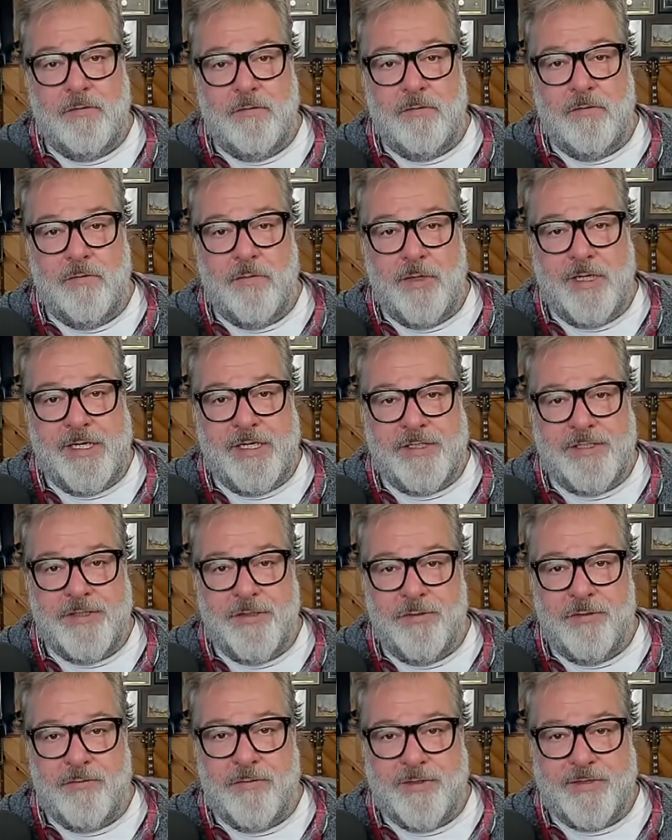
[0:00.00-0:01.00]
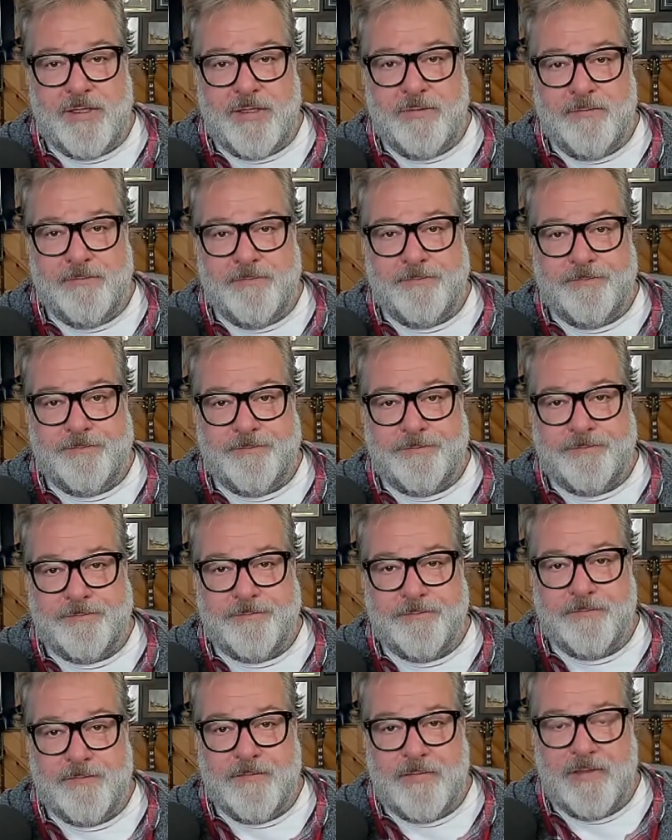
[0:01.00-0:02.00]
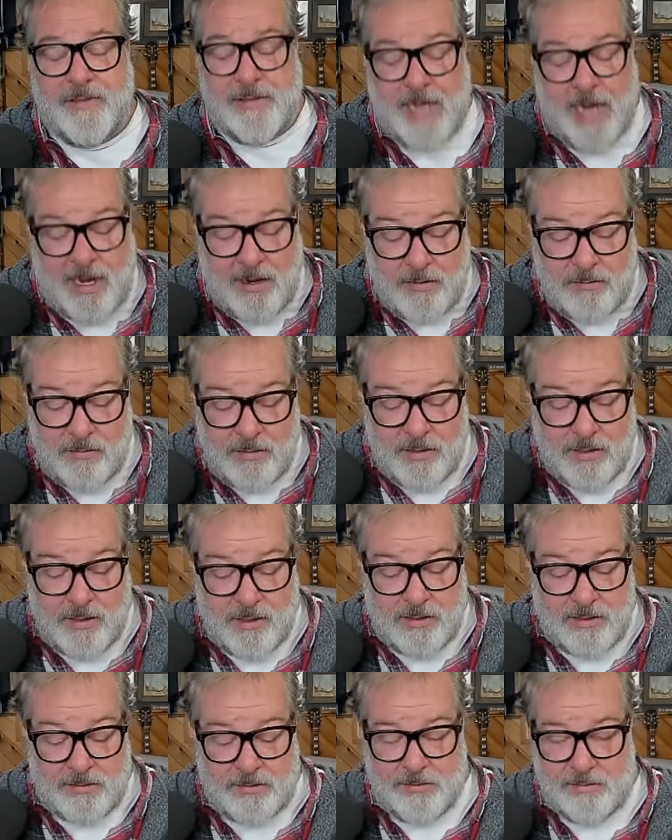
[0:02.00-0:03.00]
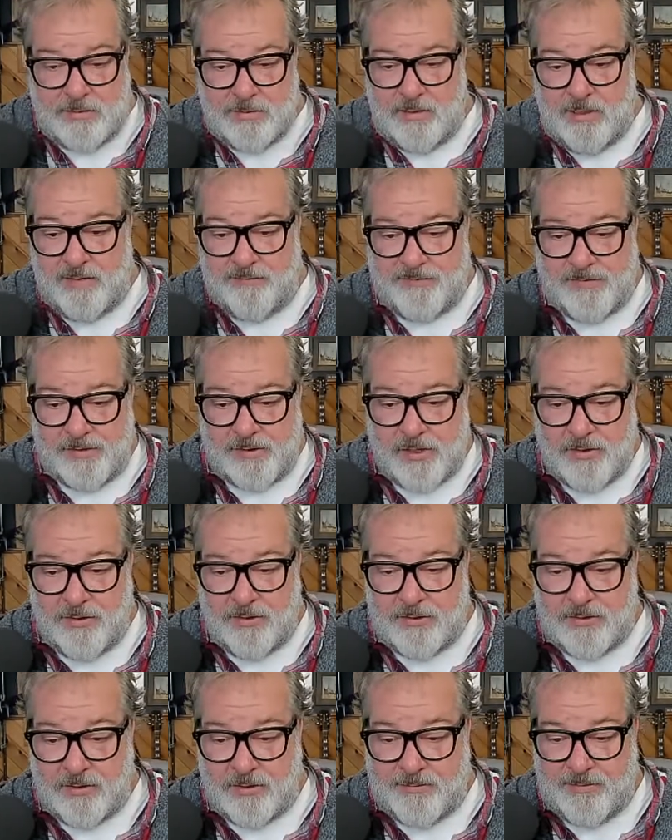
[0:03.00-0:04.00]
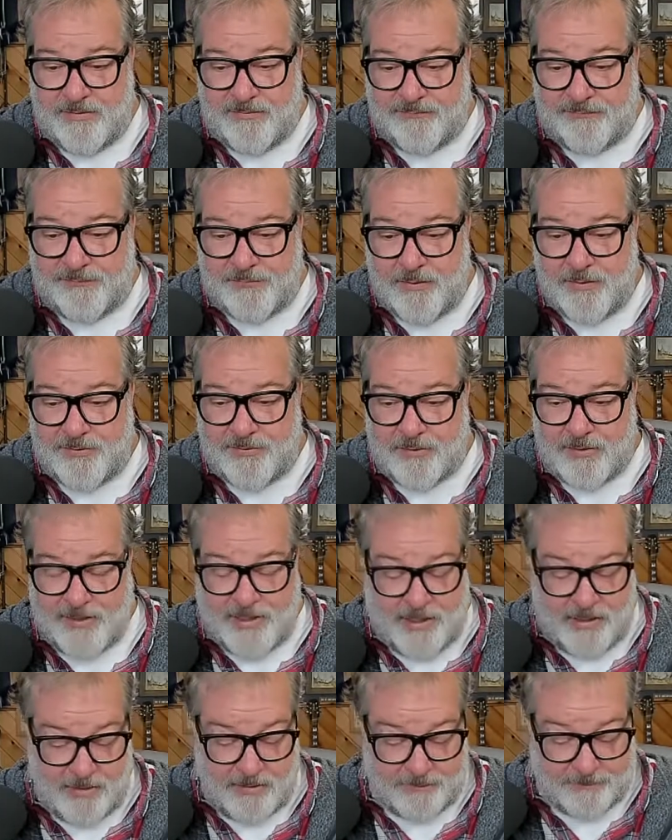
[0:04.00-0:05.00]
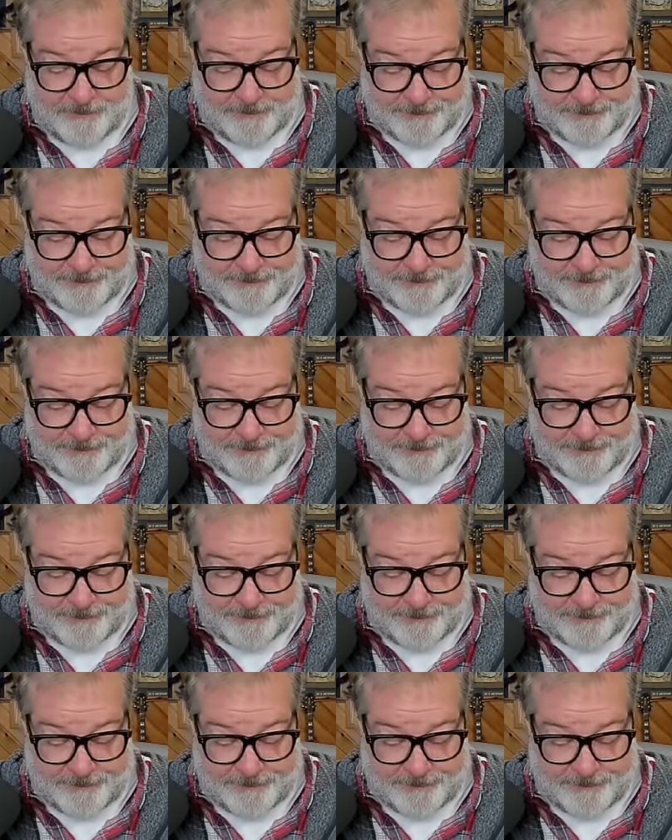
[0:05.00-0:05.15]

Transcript: what are you doing with it? Now, if you go a little bit further here